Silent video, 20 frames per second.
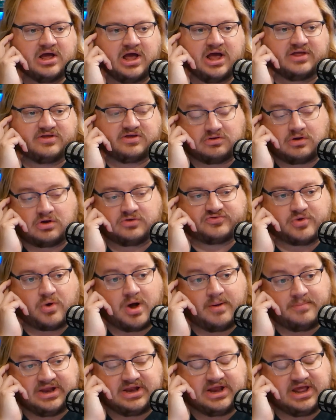And uh, so
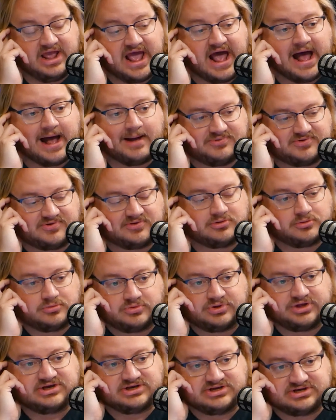I mean he
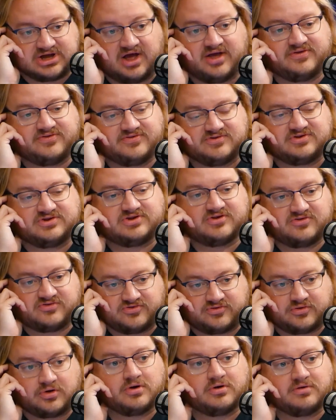absolutely does
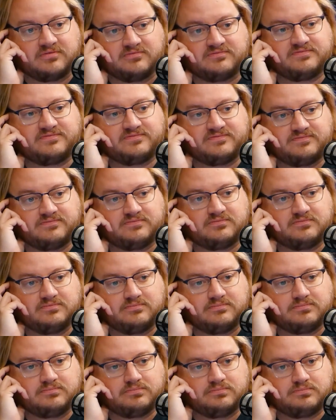deserve
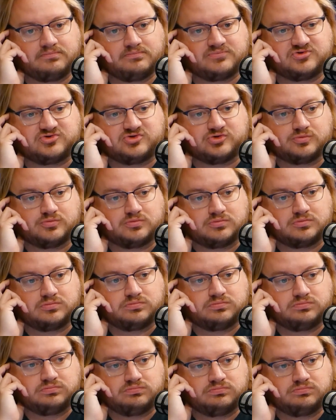to